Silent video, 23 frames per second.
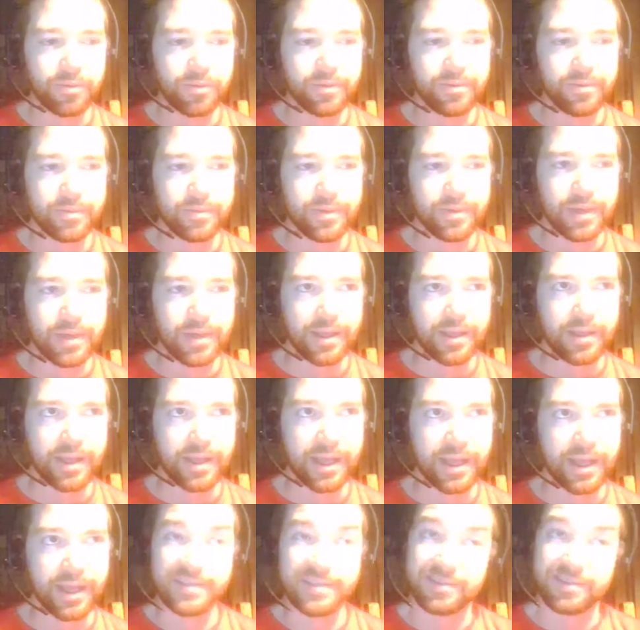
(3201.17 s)
I guess
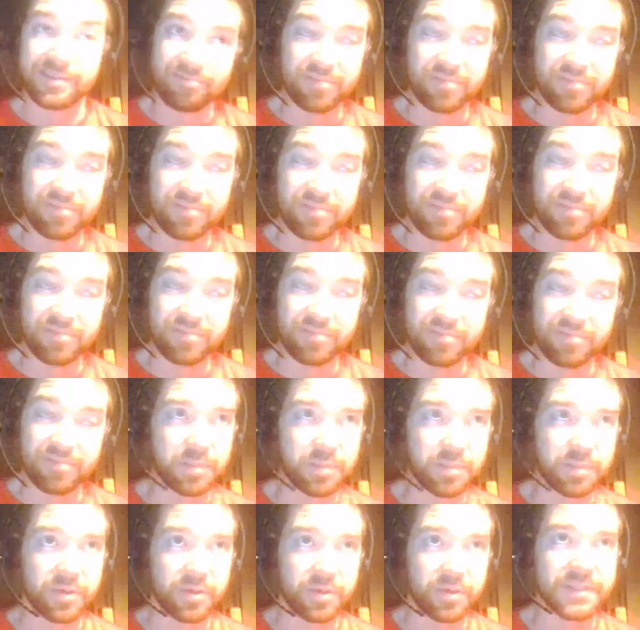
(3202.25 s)
like we should be realistic
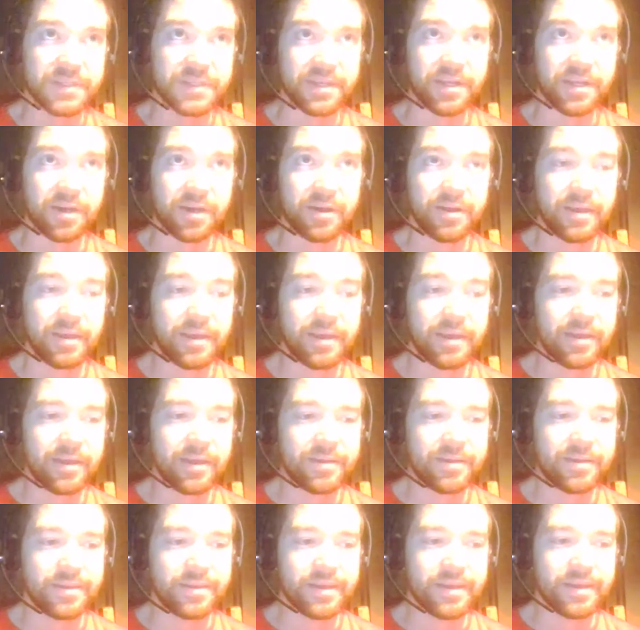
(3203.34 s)
here.
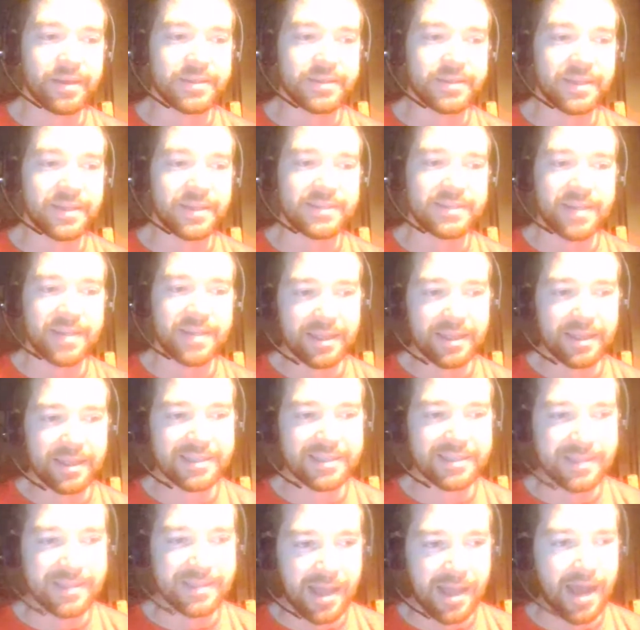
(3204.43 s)
It's not that he's not
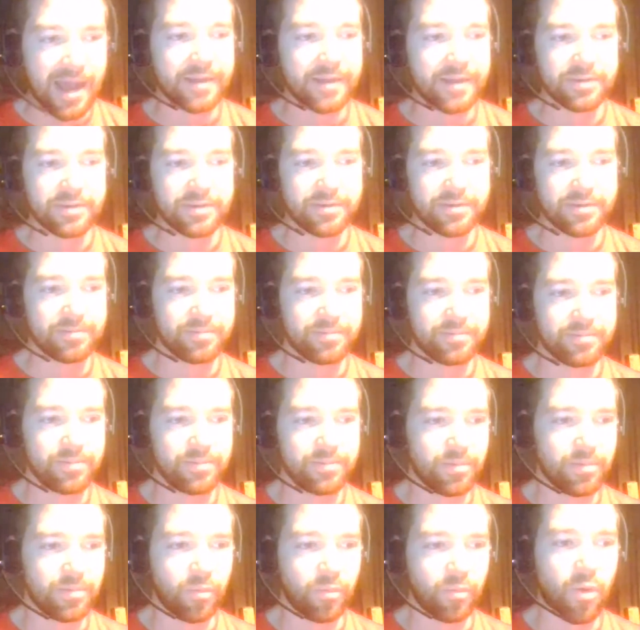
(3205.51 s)

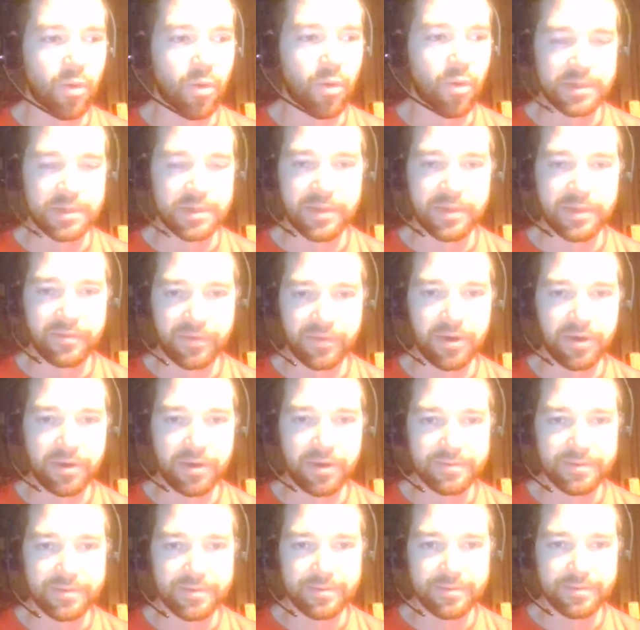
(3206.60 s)
wanting to be involved,
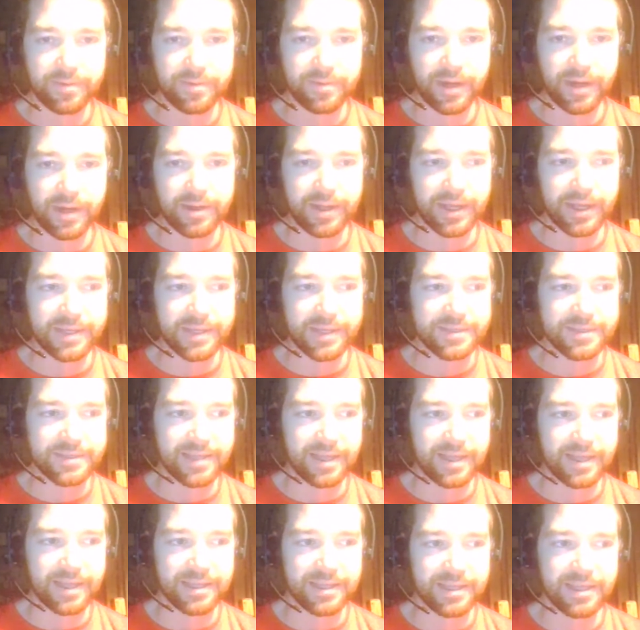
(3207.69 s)
right? I guess it's that
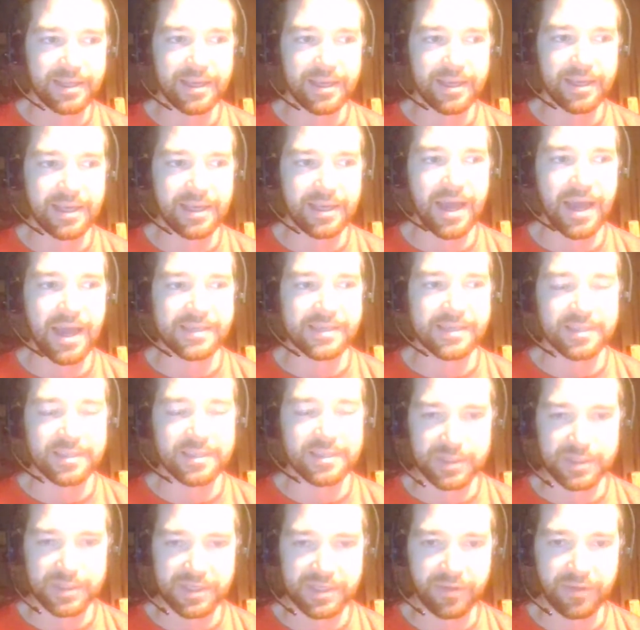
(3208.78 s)
he has a
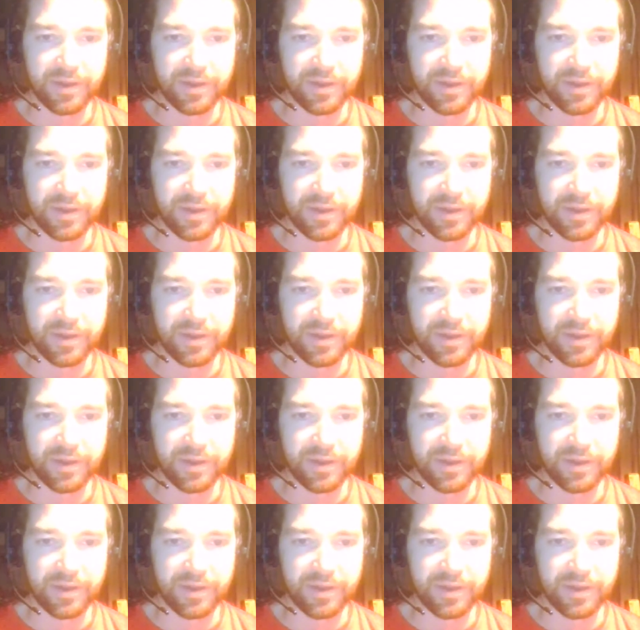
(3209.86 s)
specific